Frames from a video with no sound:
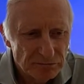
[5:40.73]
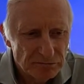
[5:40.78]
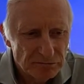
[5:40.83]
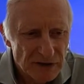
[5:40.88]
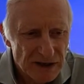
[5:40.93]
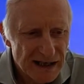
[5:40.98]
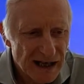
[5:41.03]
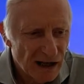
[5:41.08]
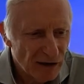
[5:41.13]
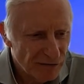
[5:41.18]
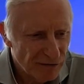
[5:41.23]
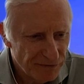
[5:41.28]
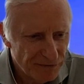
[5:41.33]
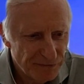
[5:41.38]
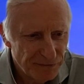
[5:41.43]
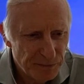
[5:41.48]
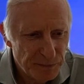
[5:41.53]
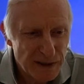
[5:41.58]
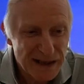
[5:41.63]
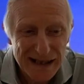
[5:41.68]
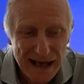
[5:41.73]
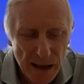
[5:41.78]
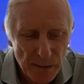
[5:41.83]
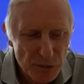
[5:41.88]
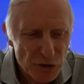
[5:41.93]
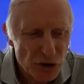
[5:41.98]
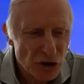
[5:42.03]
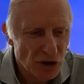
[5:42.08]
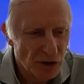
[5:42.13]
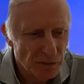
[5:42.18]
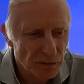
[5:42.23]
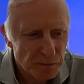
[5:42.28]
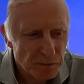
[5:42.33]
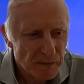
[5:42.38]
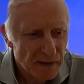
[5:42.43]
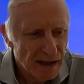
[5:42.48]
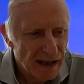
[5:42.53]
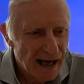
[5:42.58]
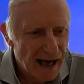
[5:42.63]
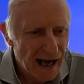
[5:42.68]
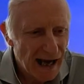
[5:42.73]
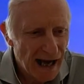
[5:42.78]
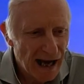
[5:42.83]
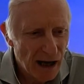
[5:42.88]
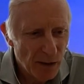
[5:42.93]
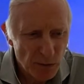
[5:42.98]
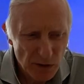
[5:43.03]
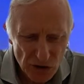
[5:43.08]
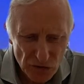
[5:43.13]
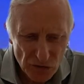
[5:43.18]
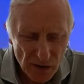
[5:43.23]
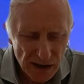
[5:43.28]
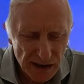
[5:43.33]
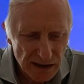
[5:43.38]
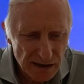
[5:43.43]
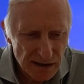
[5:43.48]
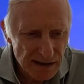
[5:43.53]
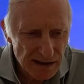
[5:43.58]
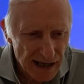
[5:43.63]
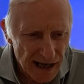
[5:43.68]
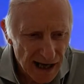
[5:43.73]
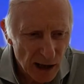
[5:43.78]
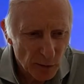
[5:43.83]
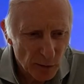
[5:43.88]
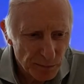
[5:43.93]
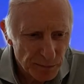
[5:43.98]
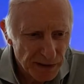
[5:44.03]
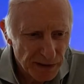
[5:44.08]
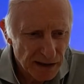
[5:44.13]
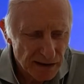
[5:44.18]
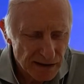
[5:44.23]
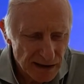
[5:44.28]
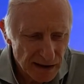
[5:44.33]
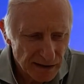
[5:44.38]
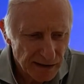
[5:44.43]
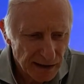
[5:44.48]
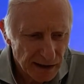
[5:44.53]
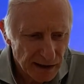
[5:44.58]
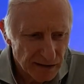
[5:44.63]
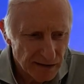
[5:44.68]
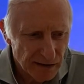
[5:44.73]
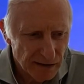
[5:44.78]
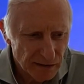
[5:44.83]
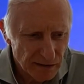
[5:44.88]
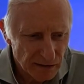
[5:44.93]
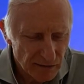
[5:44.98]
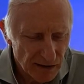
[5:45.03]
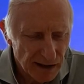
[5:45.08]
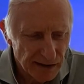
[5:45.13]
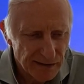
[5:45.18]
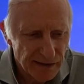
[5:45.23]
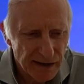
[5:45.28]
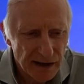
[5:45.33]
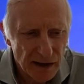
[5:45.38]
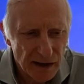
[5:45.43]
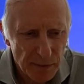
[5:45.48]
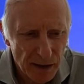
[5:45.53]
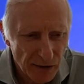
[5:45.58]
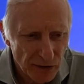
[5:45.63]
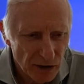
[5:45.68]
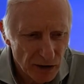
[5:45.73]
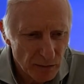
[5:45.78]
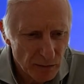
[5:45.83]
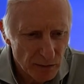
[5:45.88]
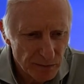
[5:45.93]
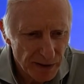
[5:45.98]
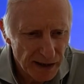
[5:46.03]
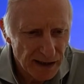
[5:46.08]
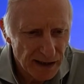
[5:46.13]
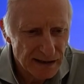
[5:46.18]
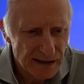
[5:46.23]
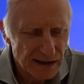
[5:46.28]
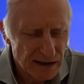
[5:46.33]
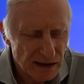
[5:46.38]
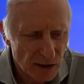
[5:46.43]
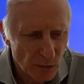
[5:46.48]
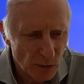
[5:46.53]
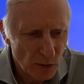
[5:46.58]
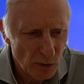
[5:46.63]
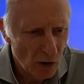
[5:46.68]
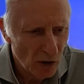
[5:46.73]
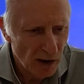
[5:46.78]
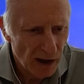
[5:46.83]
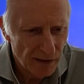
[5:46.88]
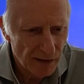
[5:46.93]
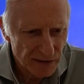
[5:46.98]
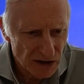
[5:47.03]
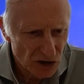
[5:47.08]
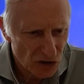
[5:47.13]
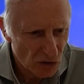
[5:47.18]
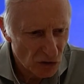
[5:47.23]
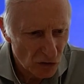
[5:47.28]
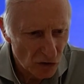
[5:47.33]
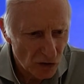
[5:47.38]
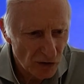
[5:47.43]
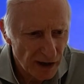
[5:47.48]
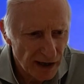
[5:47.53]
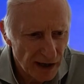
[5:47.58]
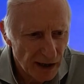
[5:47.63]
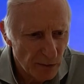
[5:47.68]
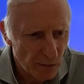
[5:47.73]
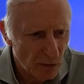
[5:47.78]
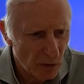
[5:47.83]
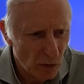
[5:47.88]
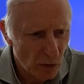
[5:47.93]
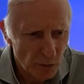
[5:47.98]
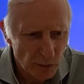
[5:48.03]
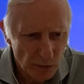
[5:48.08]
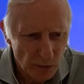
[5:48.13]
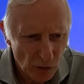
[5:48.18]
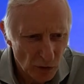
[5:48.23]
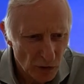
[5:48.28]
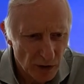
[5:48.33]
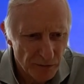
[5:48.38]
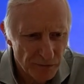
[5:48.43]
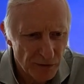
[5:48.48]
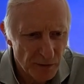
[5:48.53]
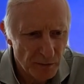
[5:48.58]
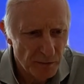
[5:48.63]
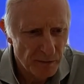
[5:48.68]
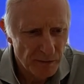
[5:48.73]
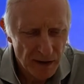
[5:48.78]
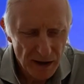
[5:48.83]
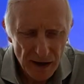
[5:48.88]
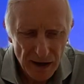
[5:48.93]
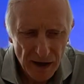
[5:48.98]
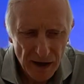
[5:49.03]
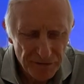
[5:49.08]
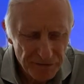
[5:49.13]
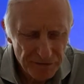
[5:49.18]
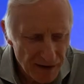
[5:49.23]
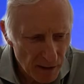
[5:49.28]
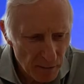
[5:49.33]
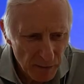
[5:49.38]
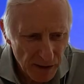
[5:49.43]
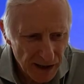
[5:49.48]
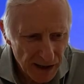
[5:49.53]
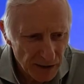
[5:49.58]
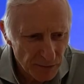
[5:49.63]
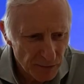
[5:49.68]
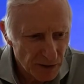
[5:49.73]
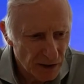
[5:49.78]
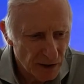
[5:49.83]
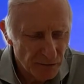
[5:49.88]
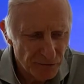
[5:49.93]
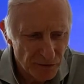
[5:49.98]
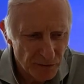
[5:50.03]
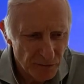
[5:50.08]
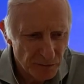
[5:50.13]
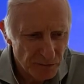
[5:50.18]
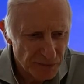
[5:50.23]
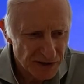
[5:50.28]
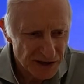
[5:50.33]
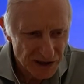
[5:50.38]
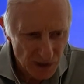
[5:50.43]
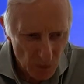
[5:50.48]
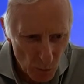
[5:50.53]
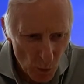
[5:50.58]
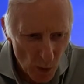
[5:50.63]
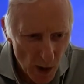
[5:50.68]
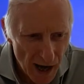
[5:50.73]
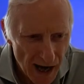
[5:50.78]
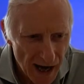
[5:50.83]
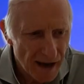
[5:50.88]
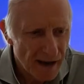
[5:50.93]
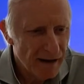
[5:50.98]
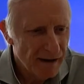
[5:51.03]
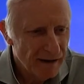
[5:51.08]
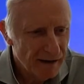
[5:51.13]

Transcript: self perception, uh, which really doesn't help because I think the, the great thing about human beings is that we all have a story. we all, we all come from a family, we come from somewhere,